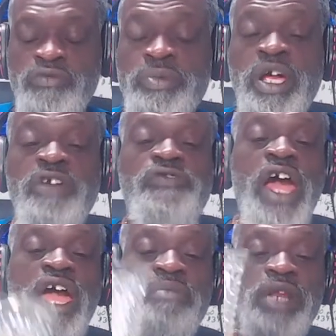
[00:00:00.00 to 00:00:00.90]
their
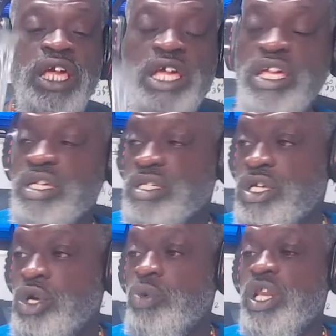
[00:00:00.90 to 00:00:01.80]
family,
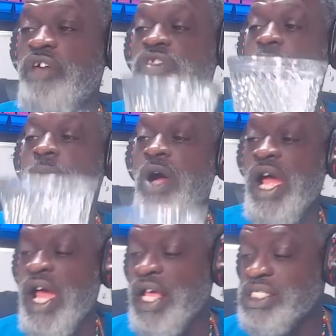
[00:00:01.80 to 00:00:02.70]
we lift up our
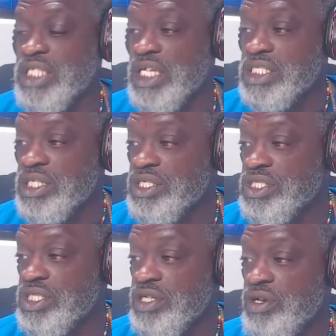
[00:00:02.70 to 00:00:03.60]
ancestors.
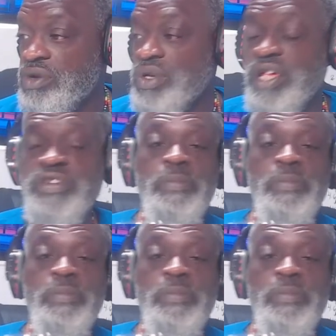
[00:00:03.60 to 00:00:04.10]
We lift up